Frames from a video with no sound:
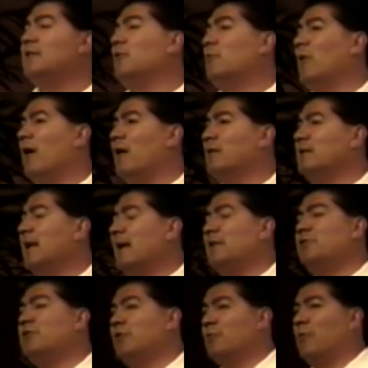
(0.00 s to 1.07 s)
the wrong thing
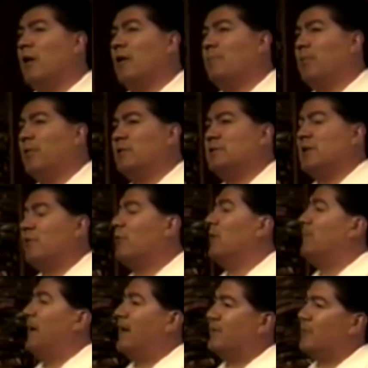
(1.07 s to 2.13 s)
to the wrong person or
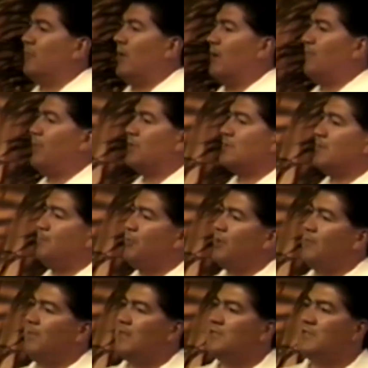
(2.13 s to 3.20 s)
about the wrong person, put him in